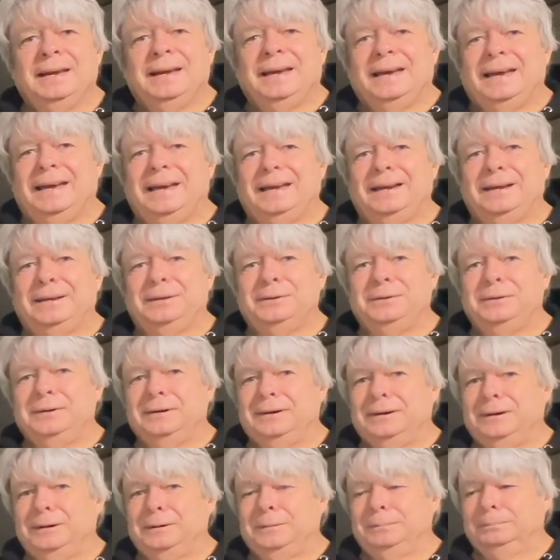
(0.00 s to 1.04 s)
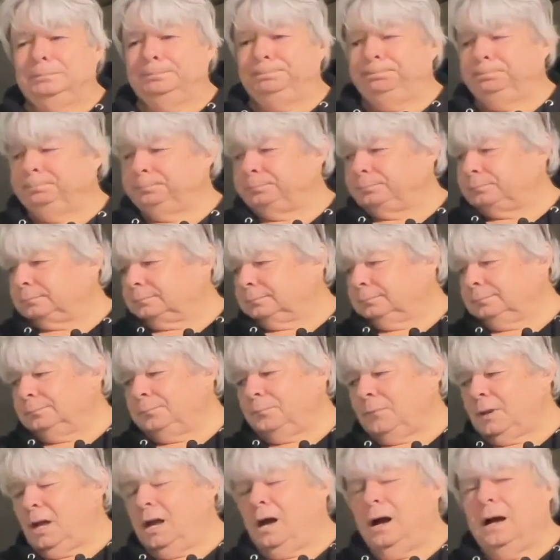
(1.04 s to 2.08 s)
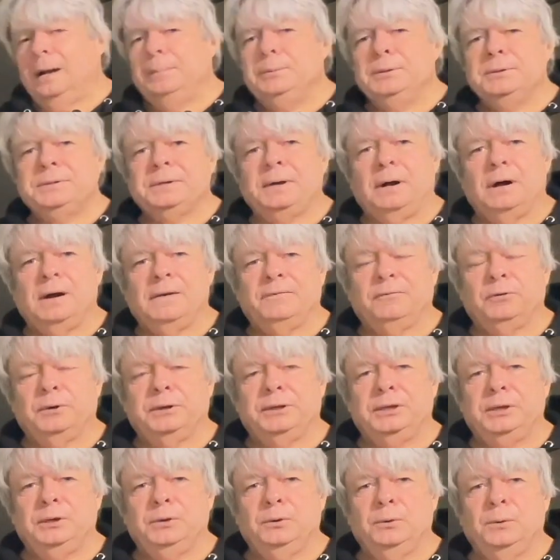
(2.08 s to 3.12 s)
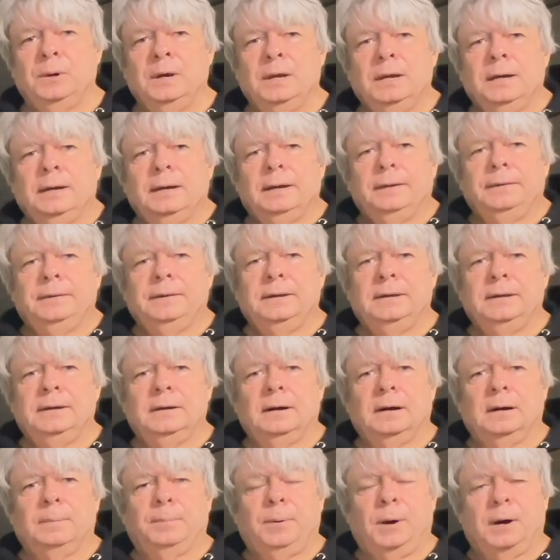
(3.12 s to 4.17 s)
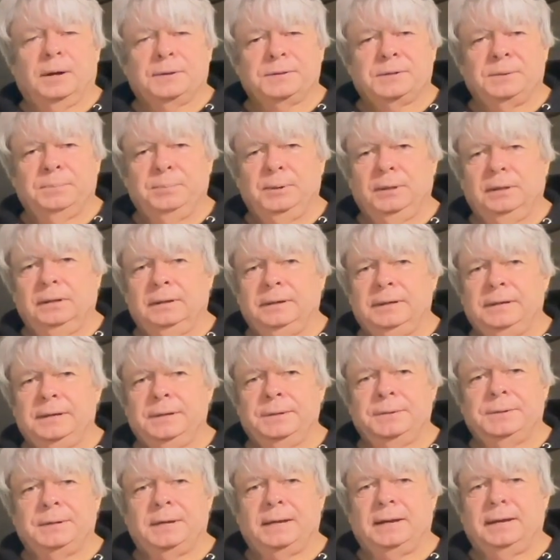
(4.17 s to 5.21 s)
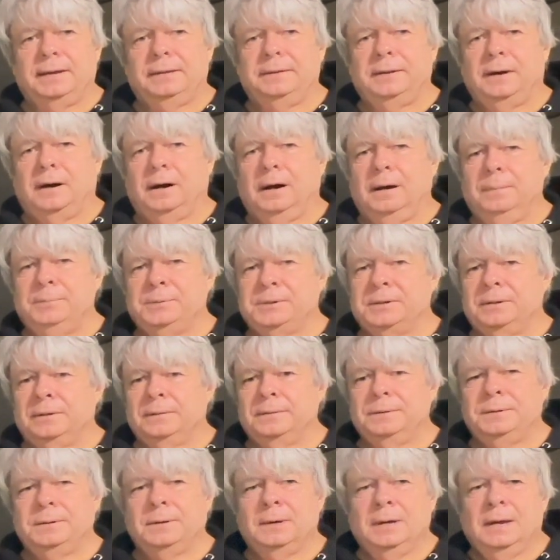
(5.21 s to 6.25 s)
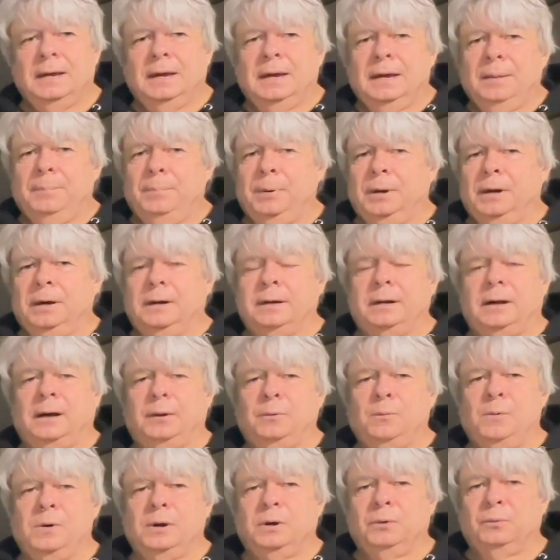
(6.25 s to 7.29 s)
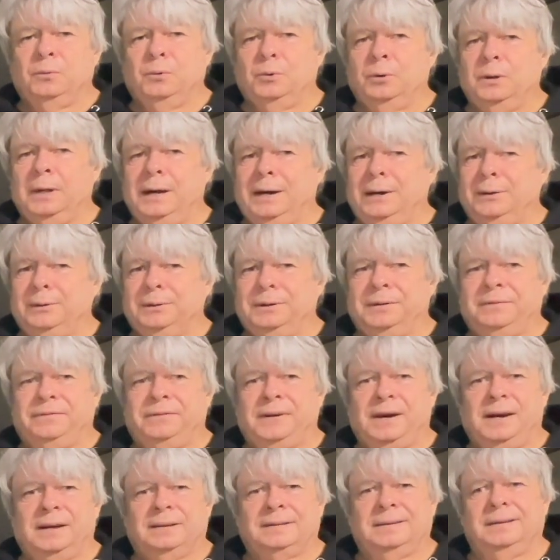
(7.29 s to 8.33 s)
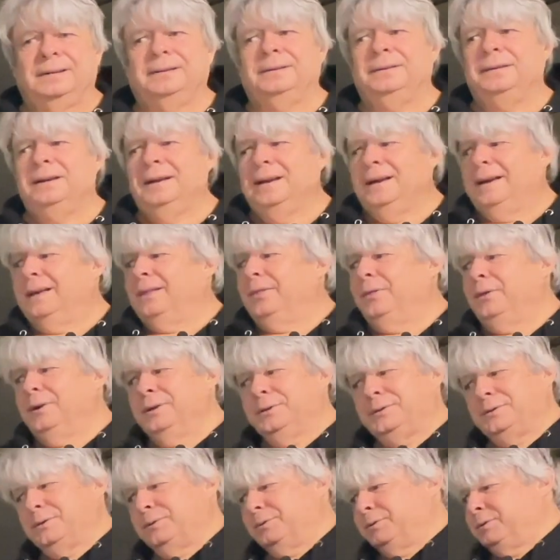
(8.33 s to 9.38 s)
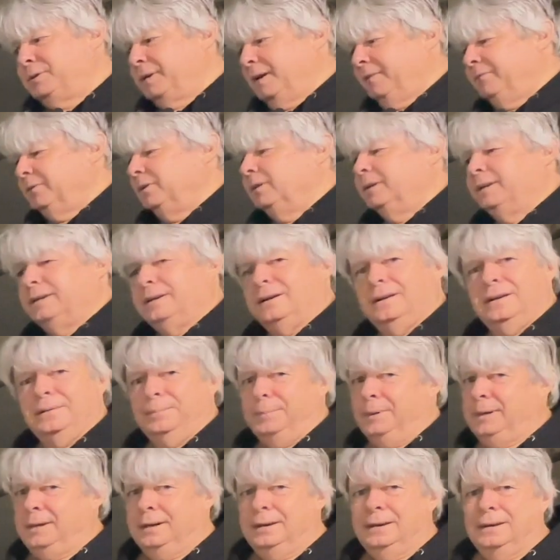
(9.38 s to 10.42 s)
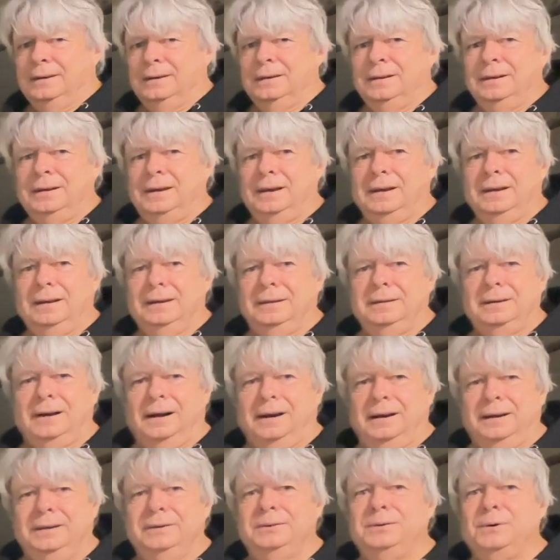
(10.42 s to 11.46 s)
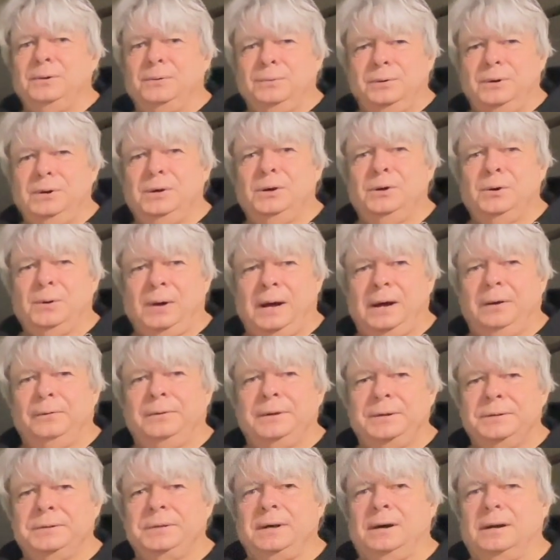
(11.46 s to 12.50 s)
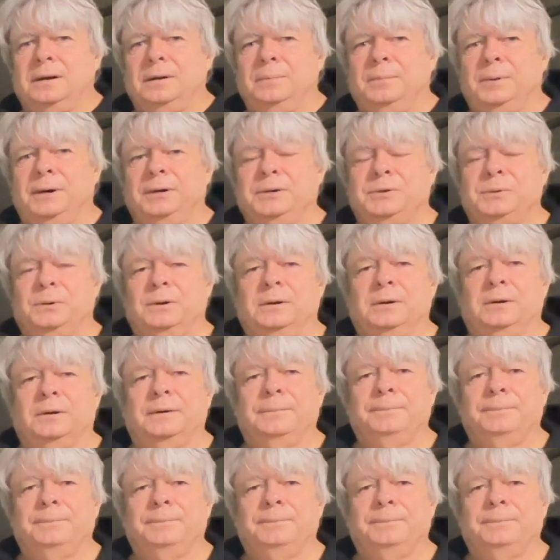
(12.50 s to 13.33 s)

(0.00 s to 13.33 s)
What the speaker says: And I'm just offering you the possibilities and the options, but I want to rule out the fact that this is definitely not me, and I don't know how these got on my truck.